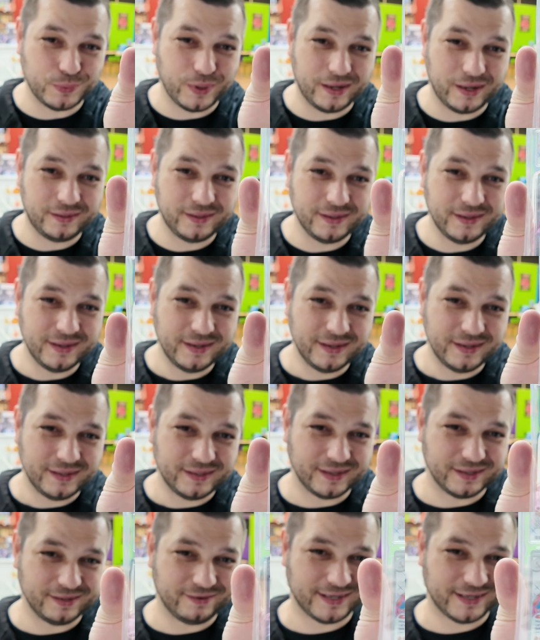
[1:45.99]
well.
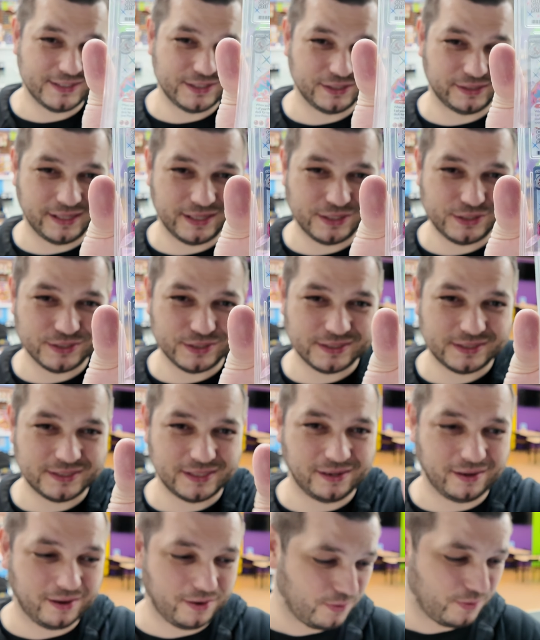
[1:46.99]
Congratulations
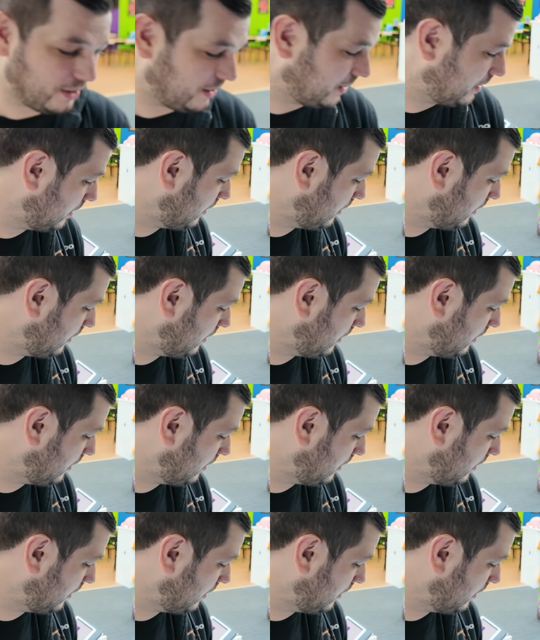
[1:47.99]
to you.